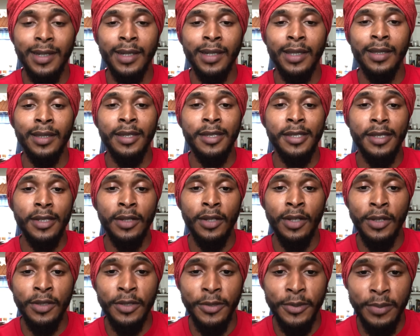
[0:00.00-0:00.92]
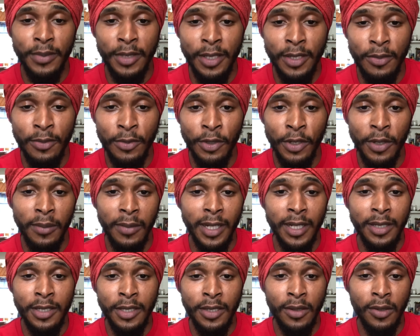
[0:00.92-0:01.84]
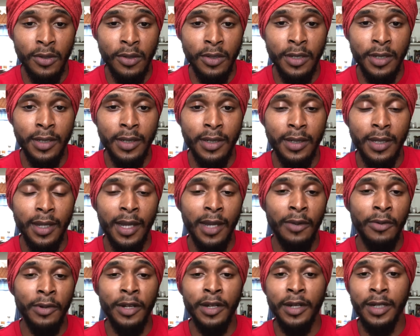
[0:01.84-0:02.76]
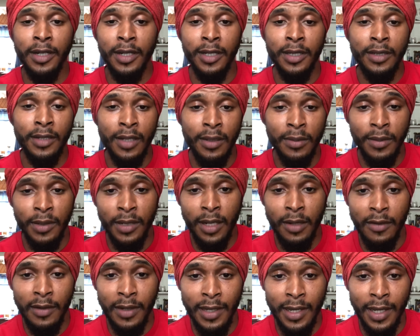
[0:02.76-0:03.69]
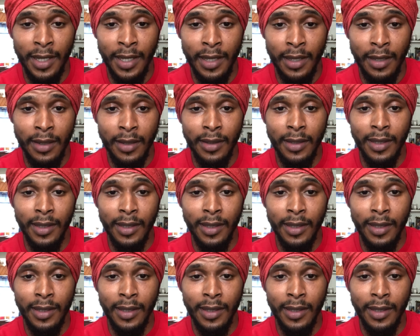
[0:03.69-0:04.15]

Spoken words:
These can also be worn by children. I wear a turban every day.